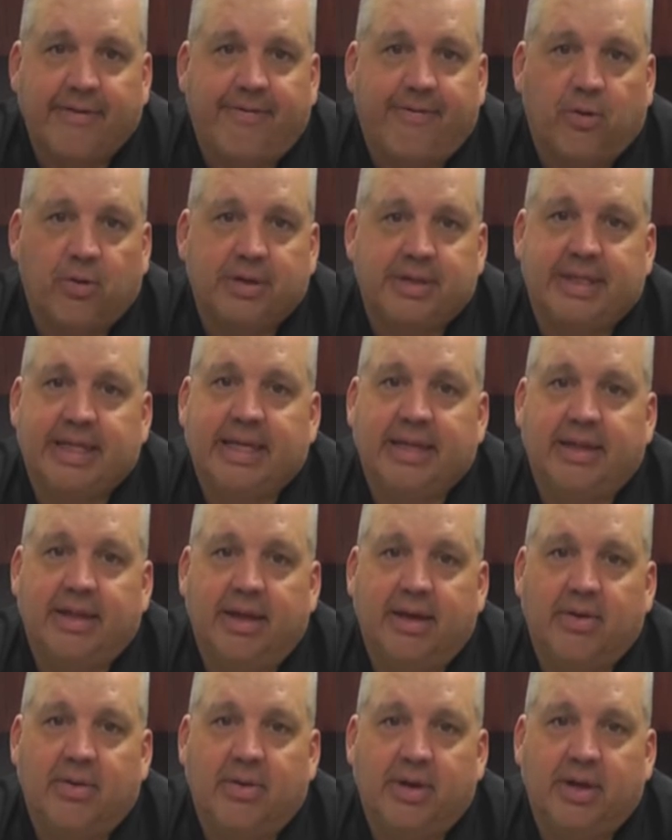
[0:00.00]
at
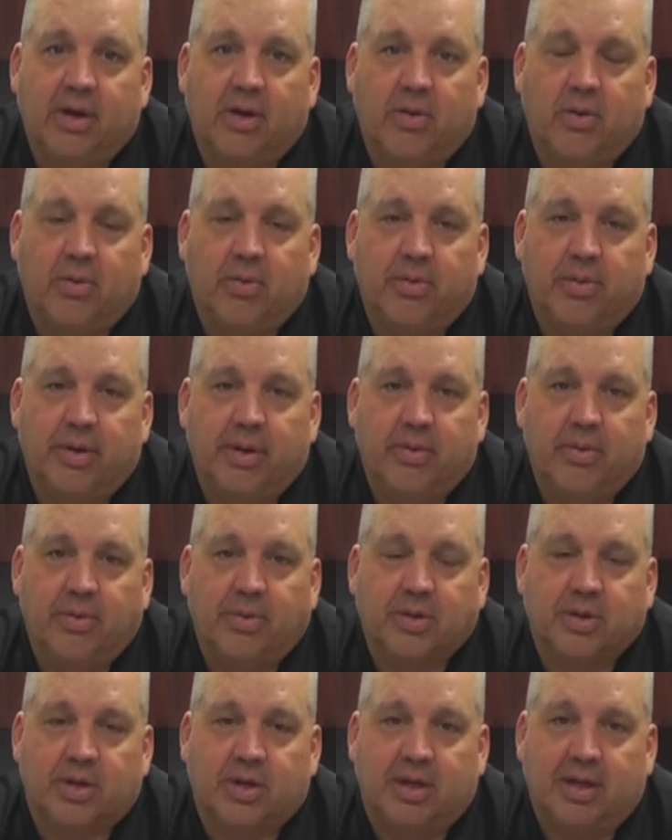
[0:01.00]
14, it
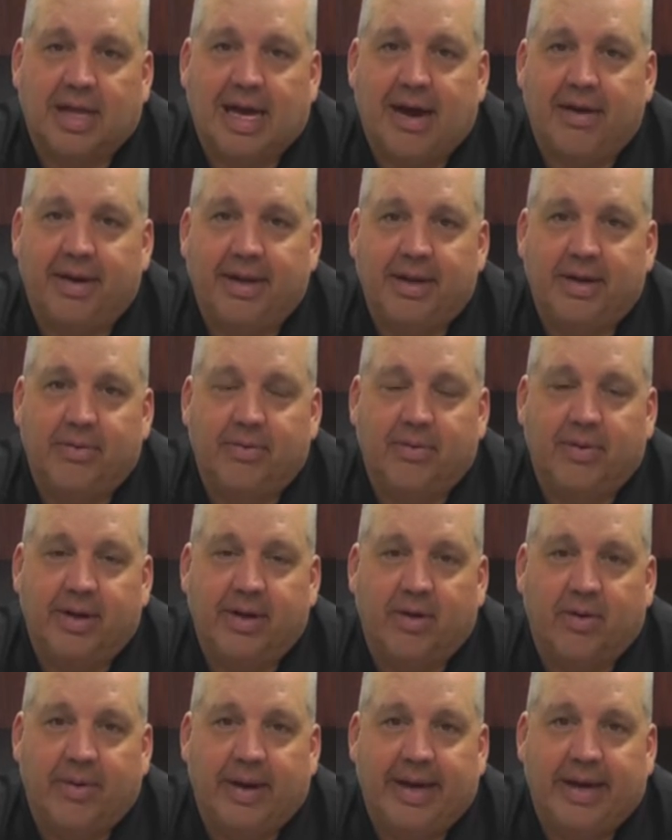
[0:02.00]
was a cloudy,
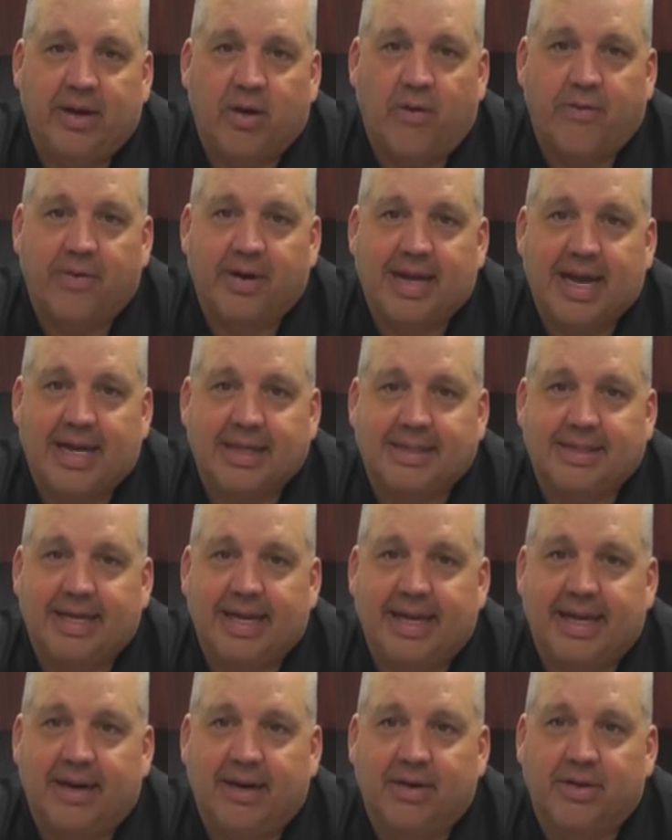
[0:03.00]
rainy, overcast
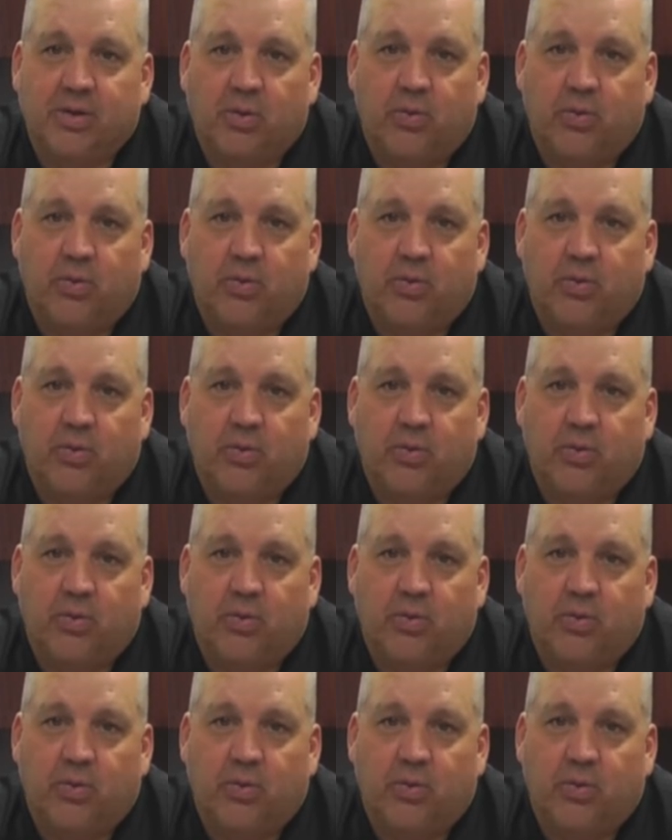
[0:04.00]
day here.